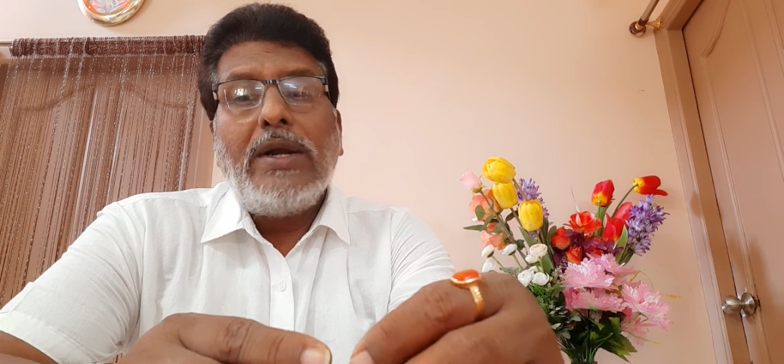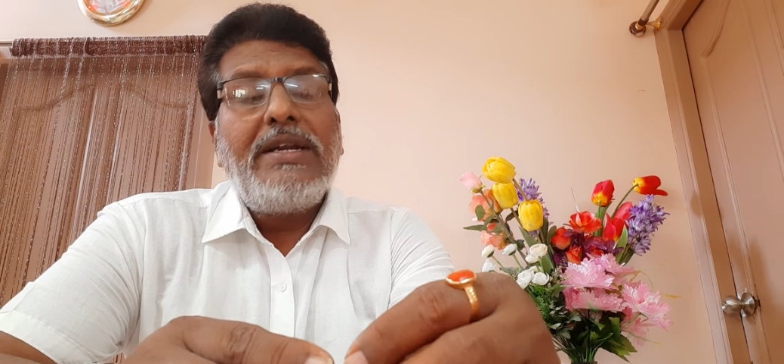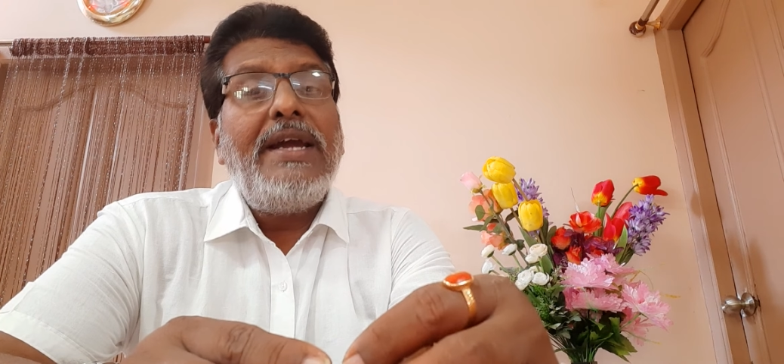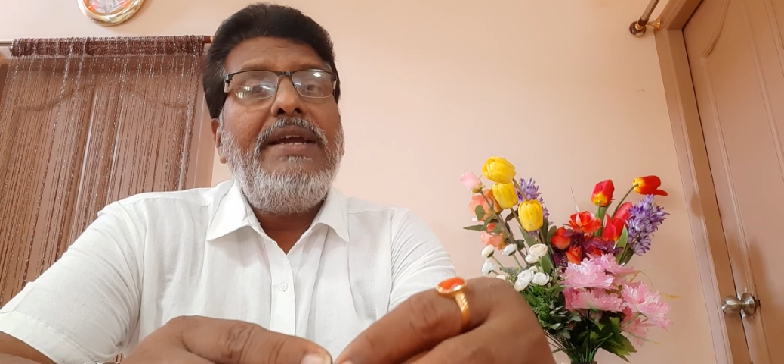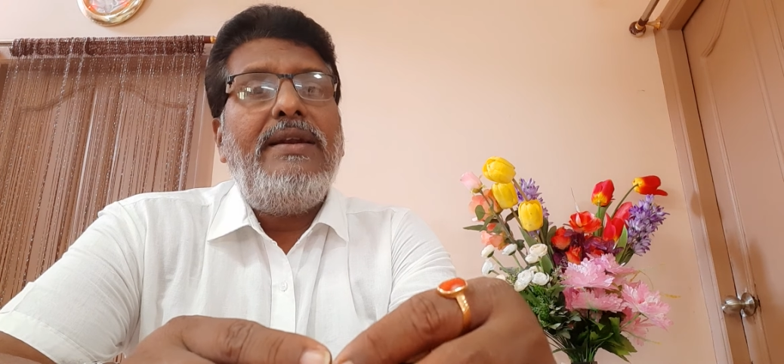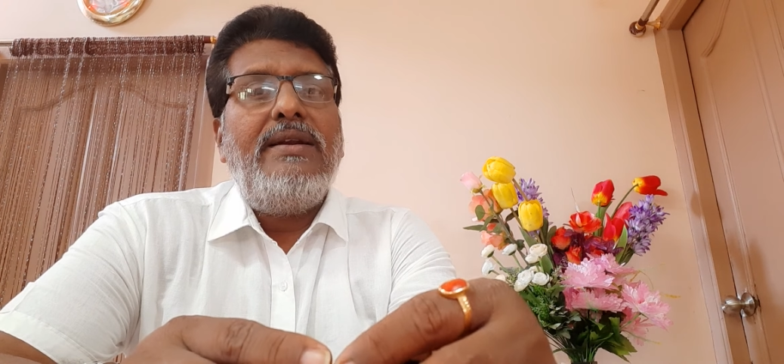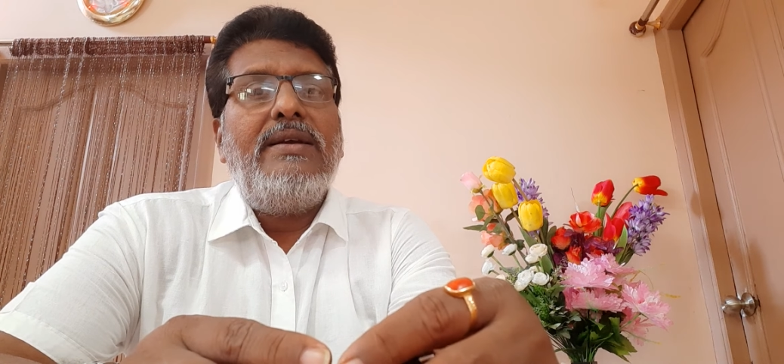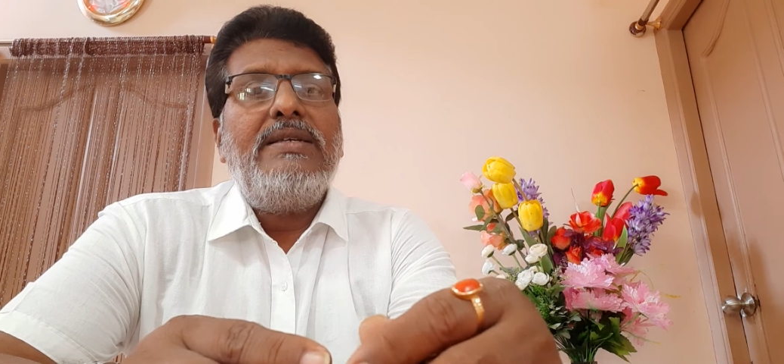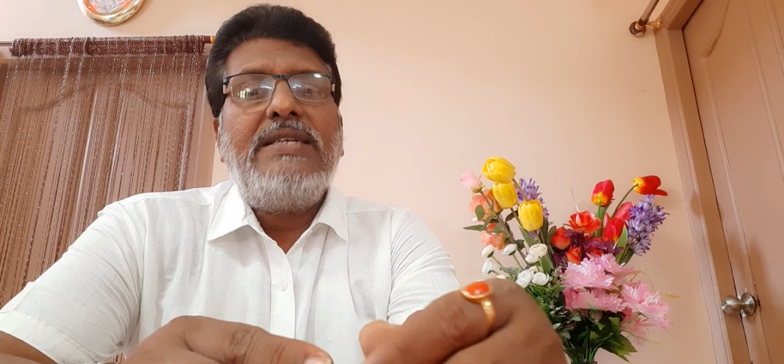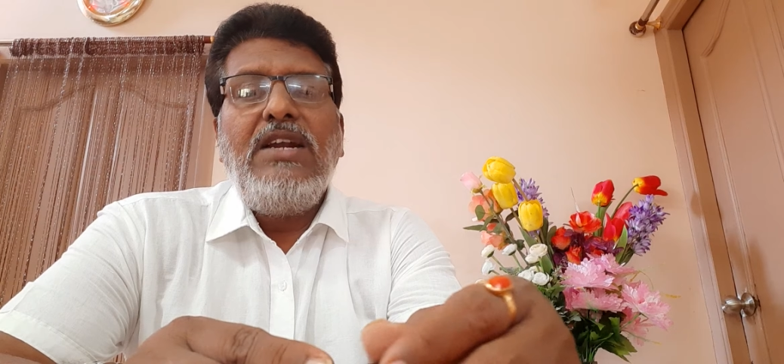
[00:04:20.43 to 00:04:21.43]

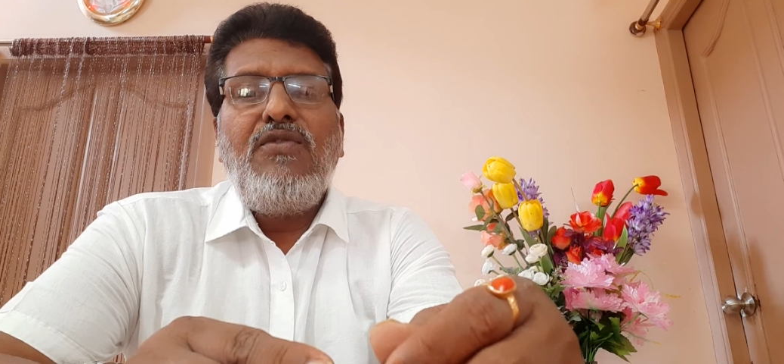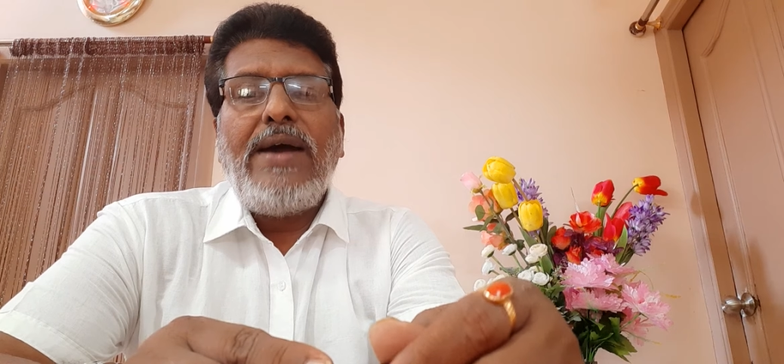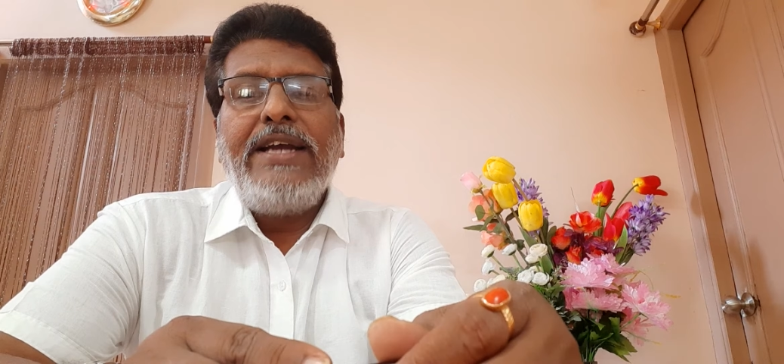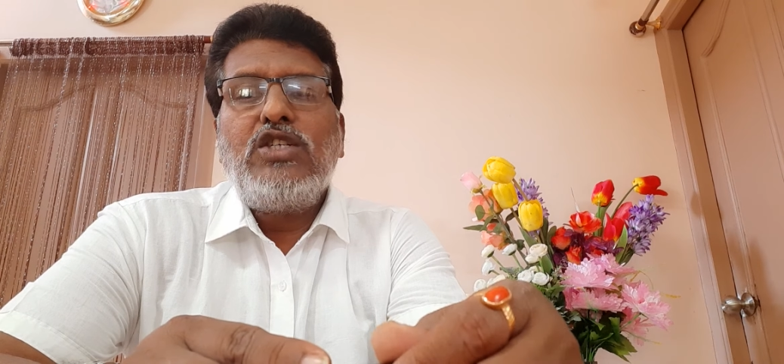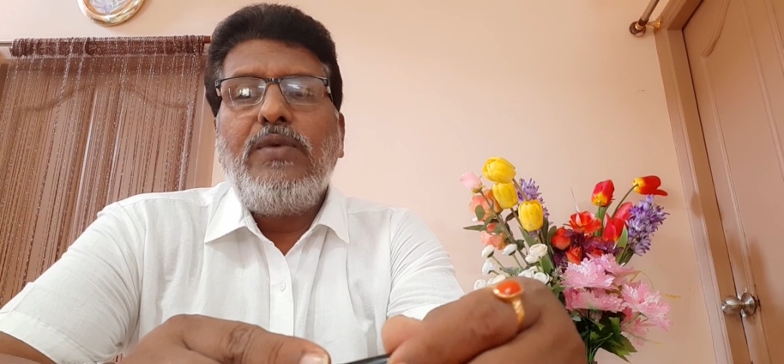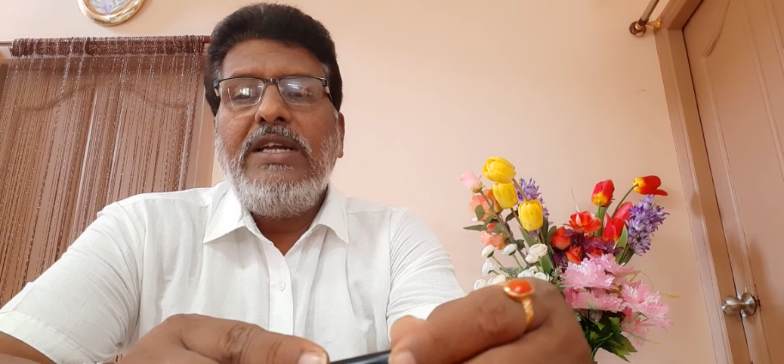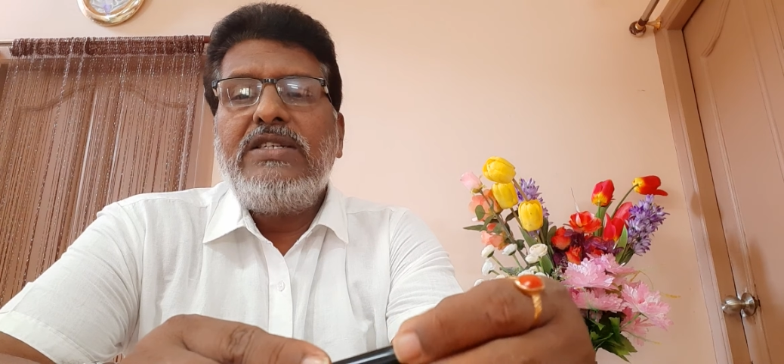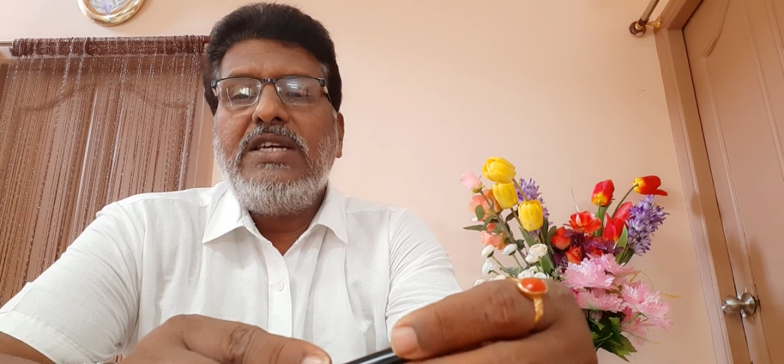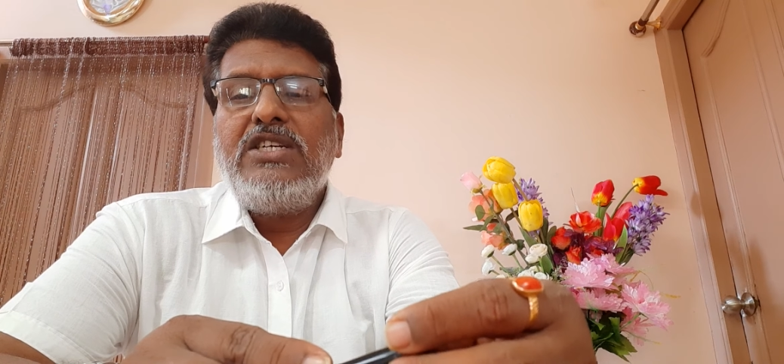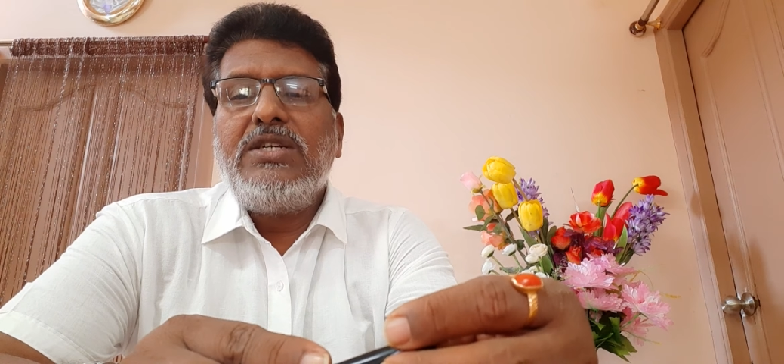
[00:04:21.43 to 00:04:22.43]
attain
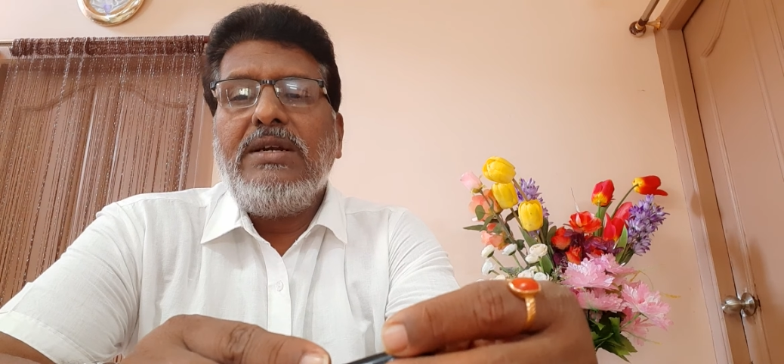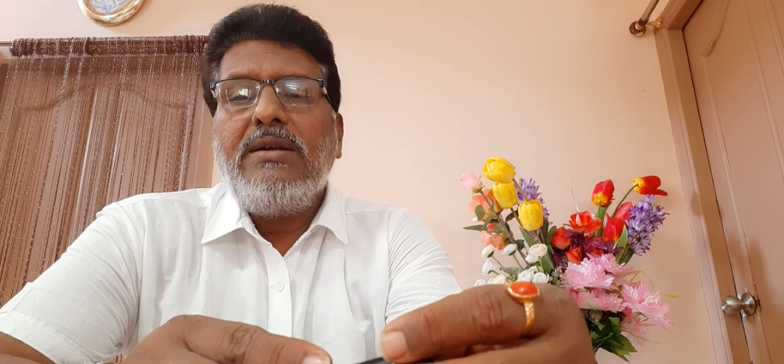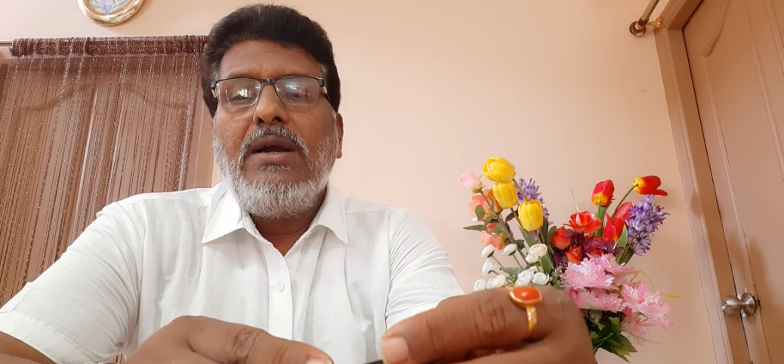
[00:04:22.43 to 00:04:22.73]
self-actualization